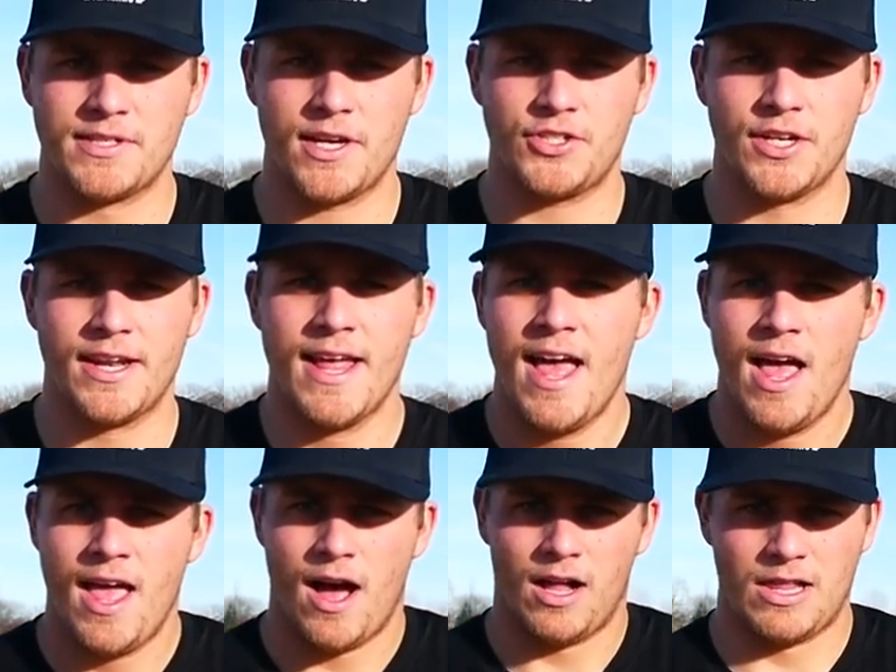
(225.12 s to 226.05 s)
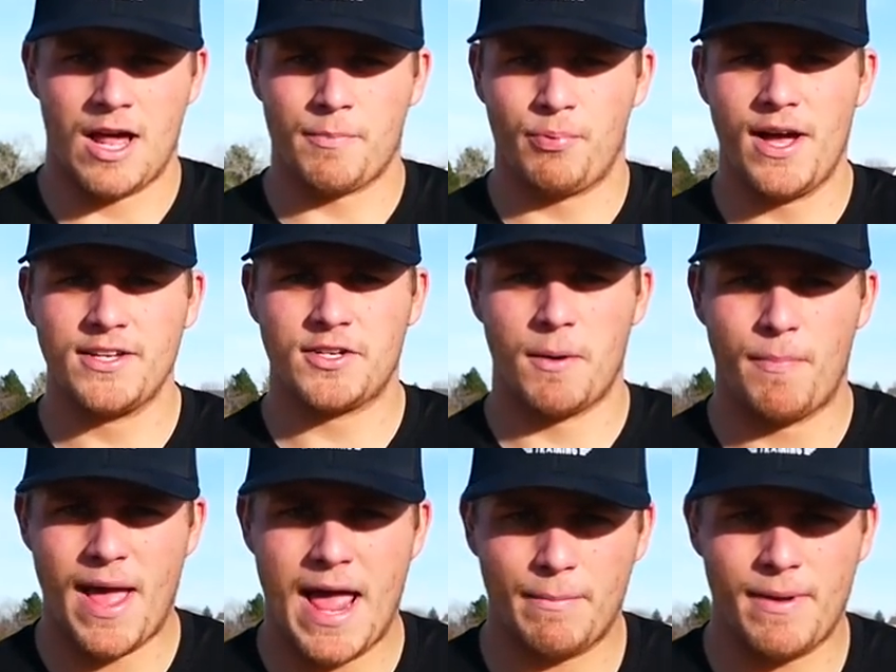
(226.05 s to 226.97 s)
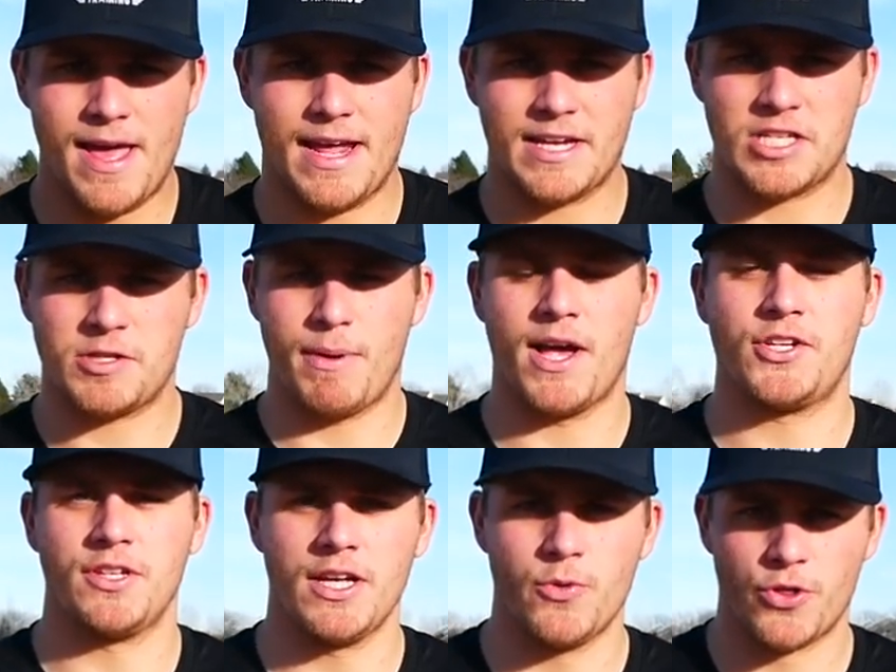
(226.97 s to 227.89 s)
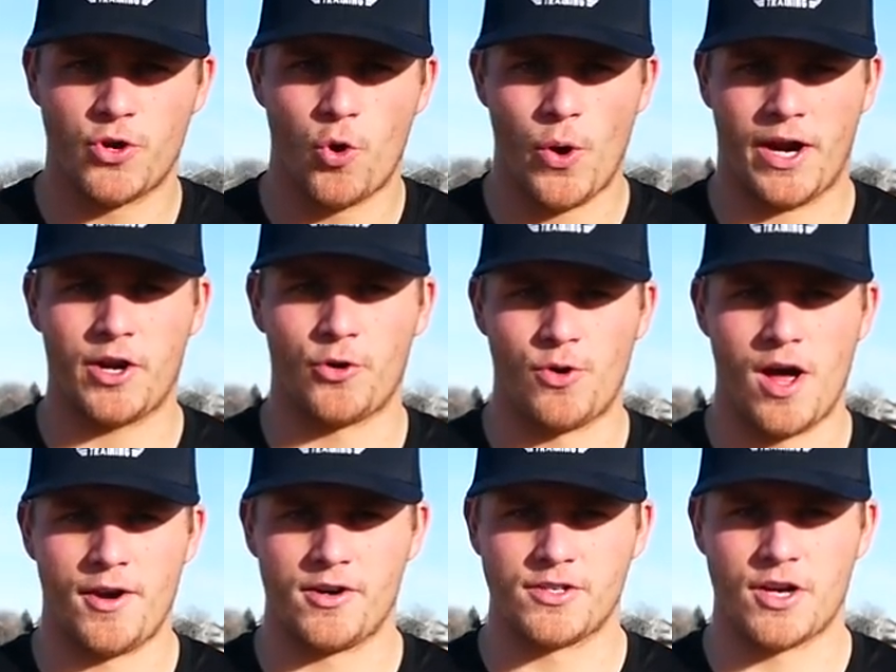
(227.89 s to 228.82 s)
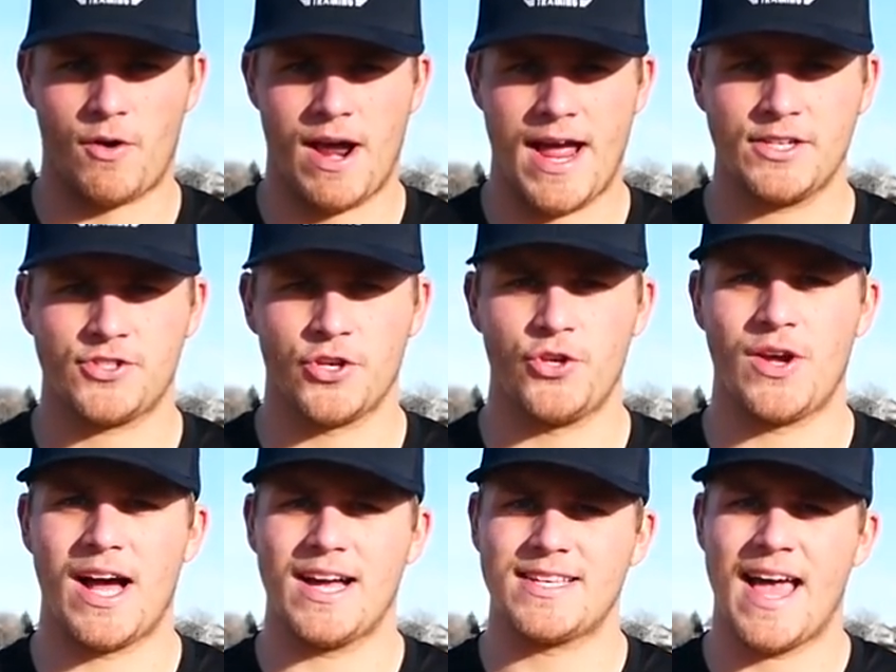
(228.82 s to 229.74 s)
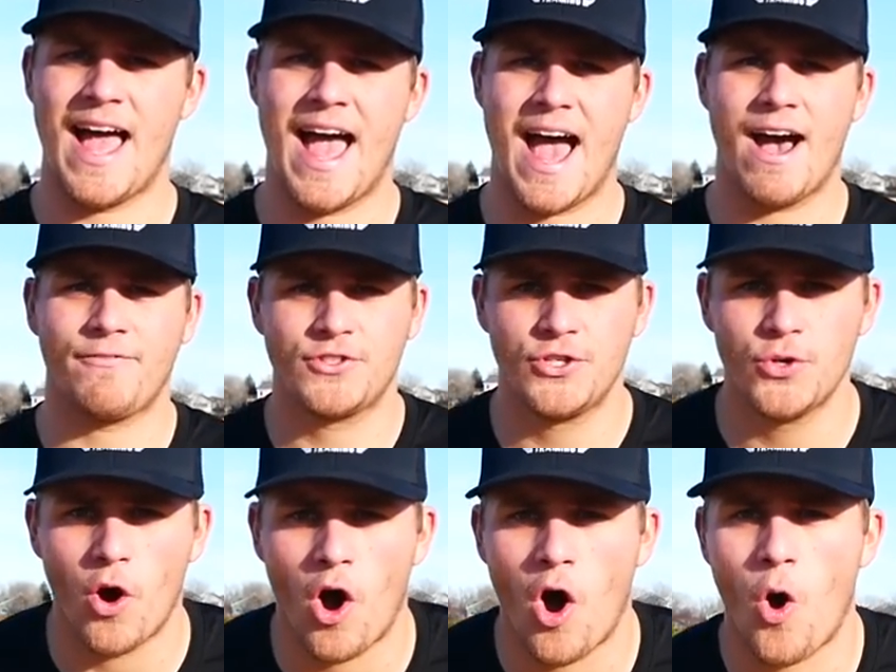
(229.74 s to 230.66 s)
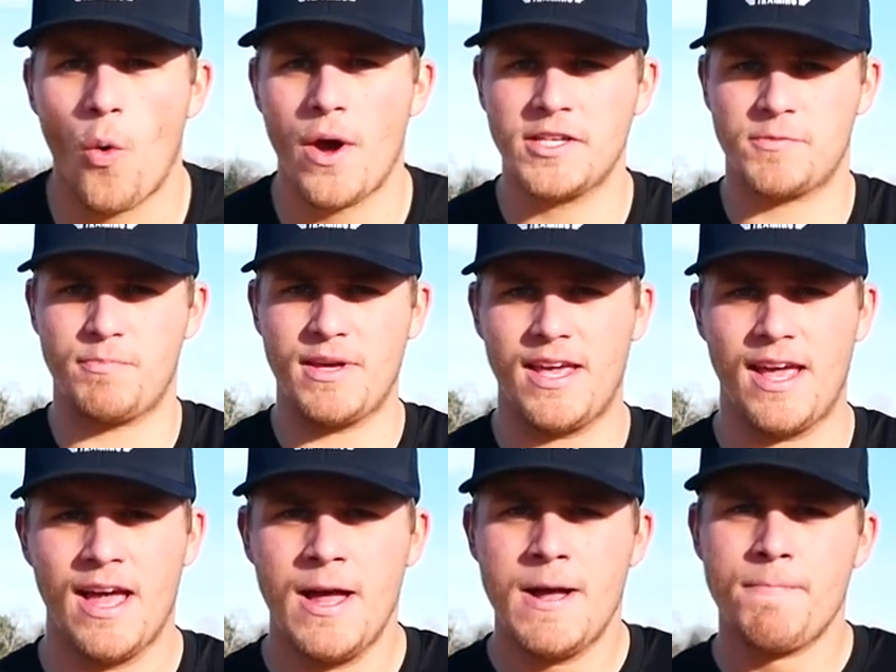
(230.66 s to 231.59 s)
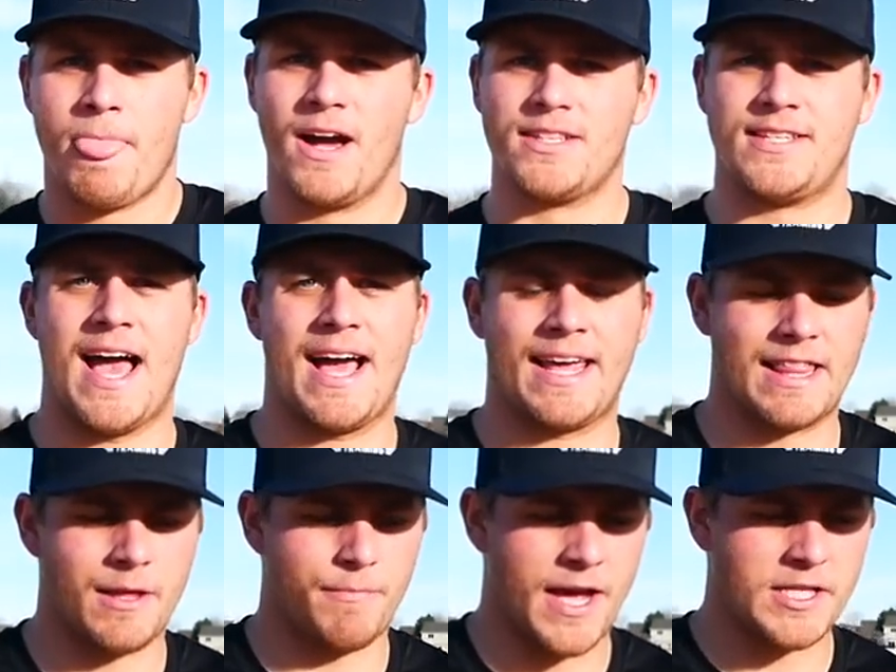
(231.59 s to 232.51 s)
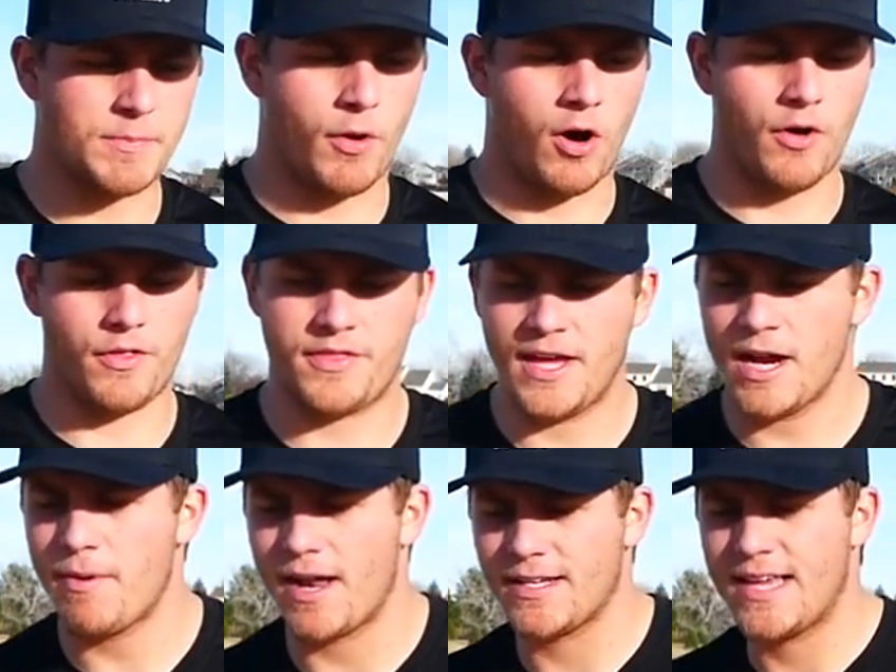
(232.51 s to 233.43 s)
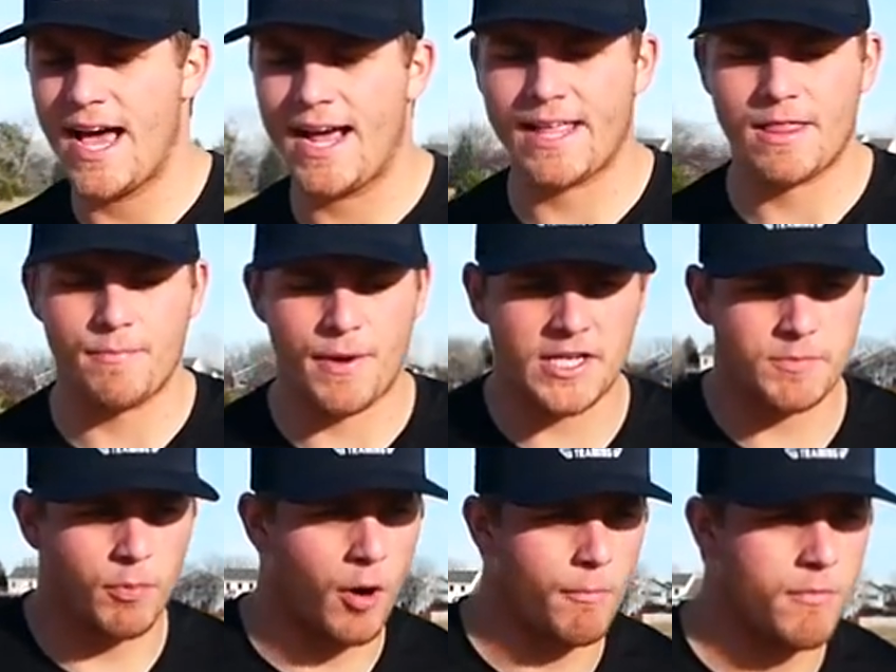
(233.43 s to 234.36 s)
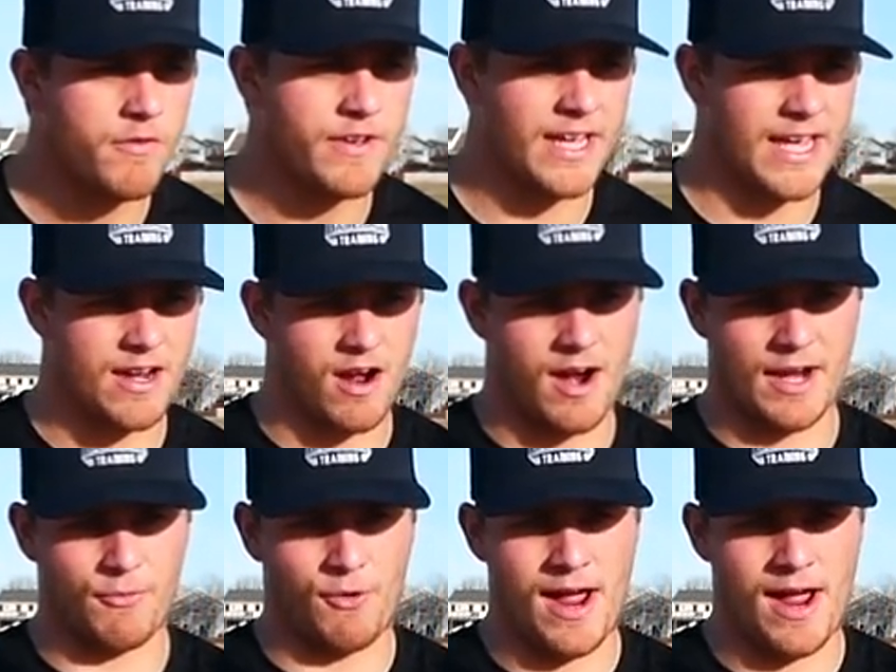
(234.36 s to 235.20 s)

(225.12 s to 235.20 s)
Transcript: position, a lot of plays are bang bang, especially with quicker runners, all right? So you guys have to always be attacking the baseball. The thing about attacking the baseball, moving in on it,